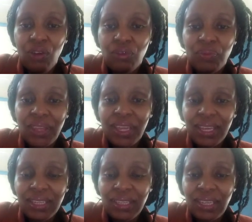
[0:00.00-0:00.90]
From the
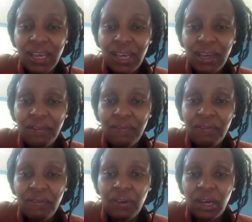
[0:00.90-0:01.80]
guest
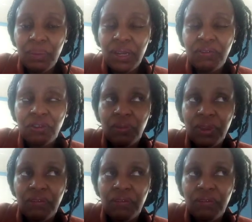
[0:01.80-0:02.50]
from the